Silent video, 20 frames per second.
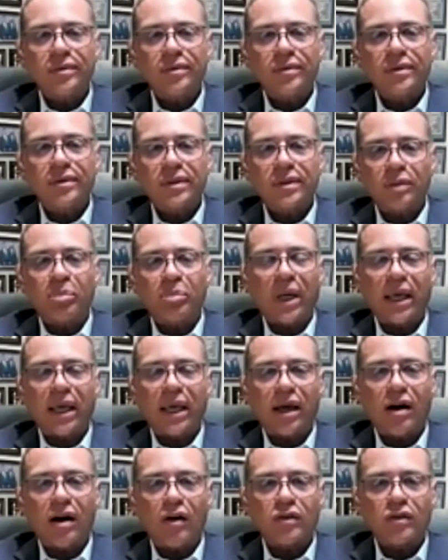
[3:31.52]
the
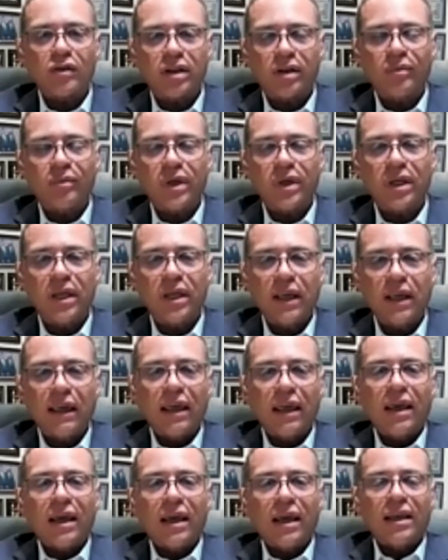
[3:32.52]
playoffs and we
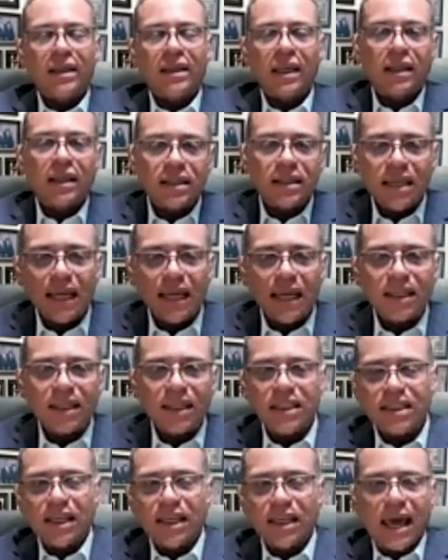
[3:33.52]
didn't take
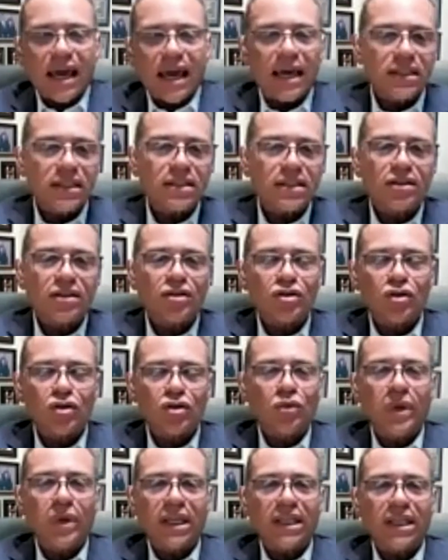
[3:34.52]
these last 2
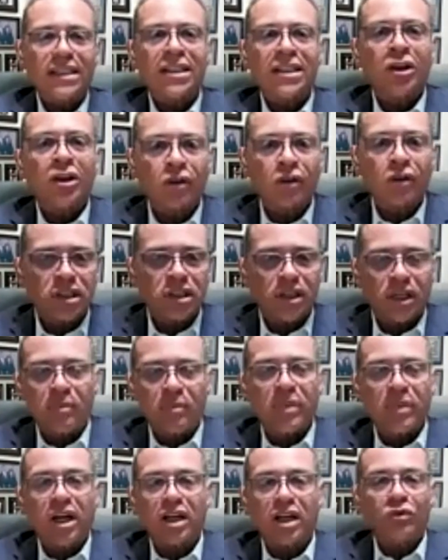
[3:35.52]
weeks seriously
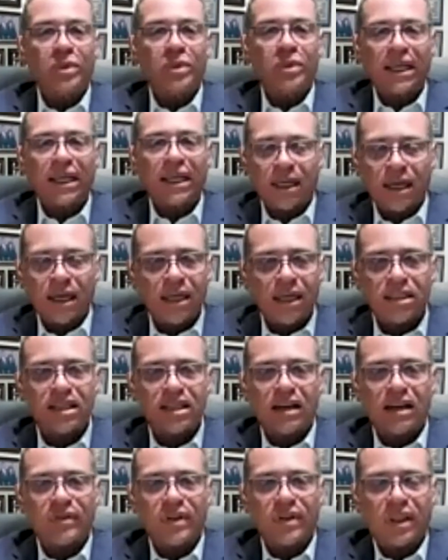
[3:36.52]
because we had clinched
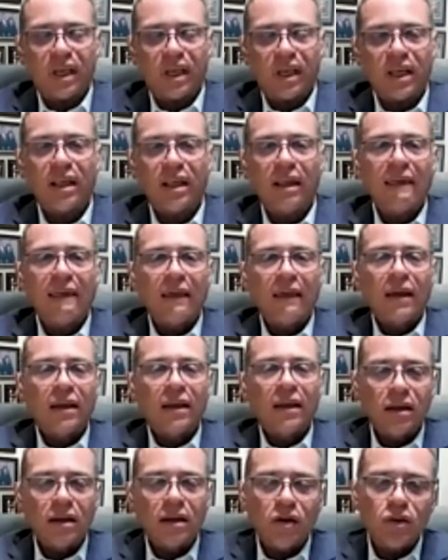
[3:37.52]
everything."
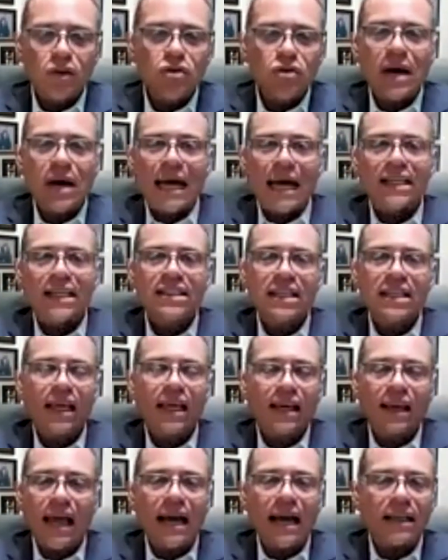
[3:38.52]
No, you got to stay
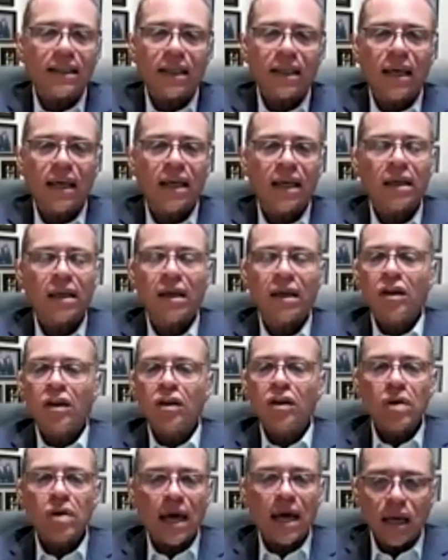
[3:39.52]
locked in.
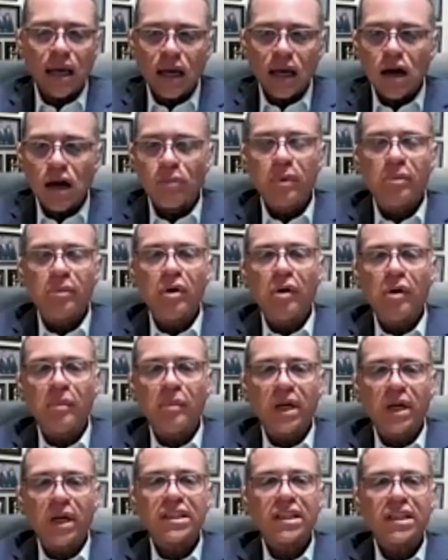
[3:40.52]
You got a couple more
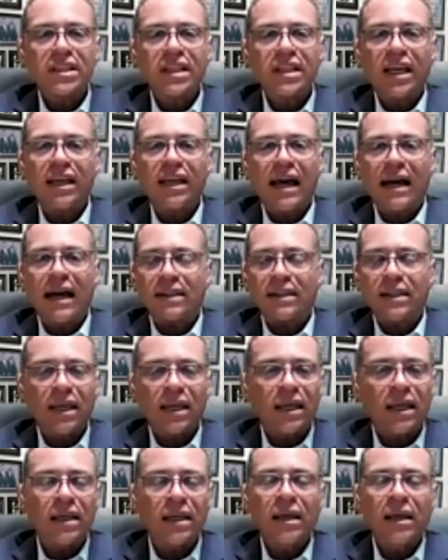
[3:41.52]
months to stay locked
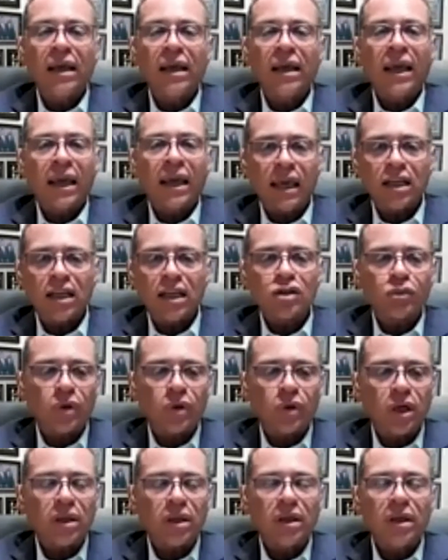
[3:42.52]
in. And guess
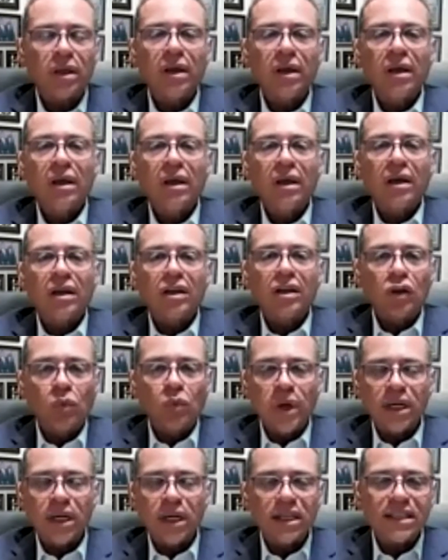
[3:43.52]
what? You
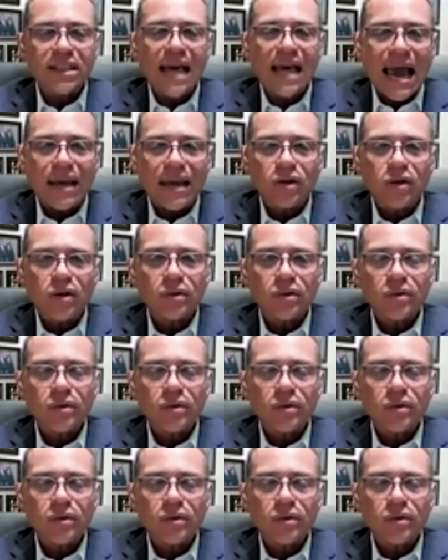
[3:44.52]
win the title,